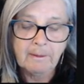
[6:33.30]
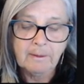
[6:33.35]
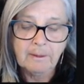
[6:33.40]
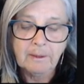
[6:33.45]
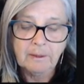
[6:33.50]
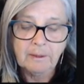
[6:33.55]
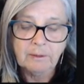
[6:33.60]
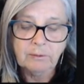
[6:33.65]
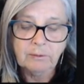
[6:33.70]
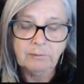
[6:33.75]

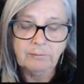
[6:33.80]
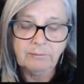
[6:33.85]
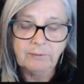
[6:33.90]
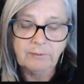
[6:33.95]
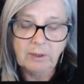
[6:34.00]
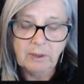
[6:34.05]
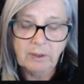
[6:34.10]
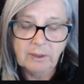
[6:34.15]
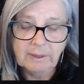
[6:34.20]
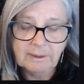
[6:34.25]
You
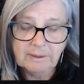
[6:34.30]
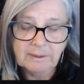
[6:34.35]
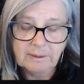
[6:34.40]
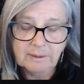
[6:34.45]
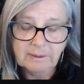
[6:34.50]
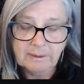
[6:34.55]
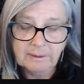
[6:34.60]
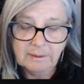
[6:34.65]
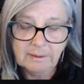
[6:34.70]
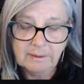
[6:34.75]
find
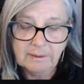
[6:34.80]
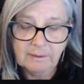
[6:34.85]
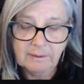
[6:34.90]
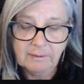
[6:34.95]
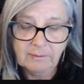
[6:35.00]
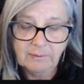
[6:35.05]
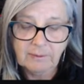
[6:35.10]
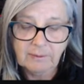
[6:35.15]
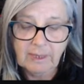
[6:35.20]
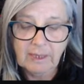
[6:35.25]

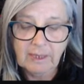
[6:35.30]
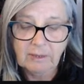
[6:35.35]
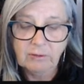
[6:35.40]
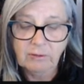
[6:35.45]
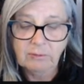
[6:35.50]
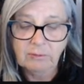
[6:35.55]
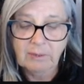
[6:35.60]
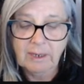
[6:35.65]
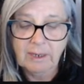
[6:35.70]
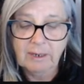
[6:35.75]
that you
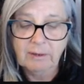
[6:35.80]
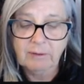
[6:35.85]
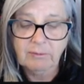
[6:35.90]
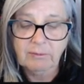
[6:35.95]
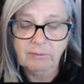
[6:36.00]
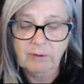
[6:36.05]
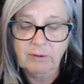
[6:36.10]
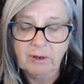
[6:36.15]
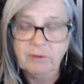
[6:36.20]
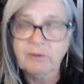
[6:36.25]
are
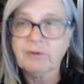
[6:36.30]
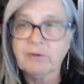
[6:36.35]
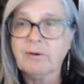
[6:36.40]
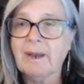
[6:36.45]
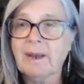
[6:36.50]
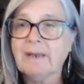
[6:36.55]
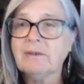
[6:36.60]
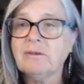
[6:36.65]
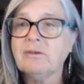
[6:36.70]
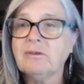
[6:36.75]

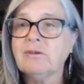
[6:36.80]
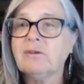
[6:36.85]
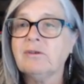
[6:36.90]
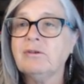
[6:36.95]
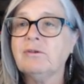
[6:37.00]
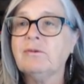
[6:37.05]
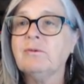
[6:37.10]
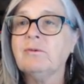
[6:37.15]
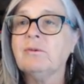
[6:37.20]
attracted to